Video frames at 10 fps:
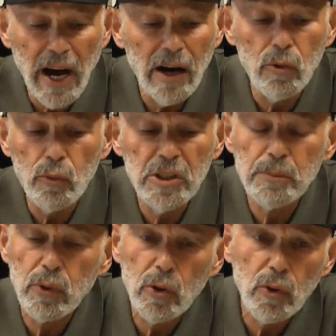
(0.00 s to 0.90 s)

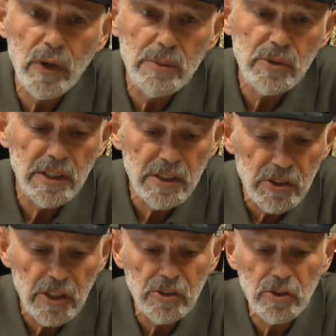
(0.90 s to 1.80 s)
outreach programs that
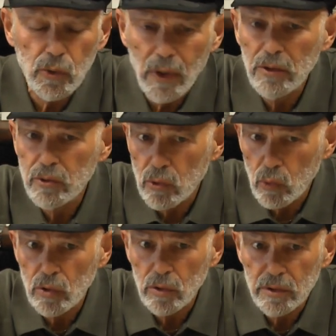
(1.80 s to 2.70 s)
exist throughout the
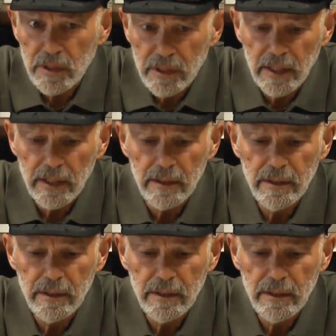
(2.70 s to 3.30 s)
world today?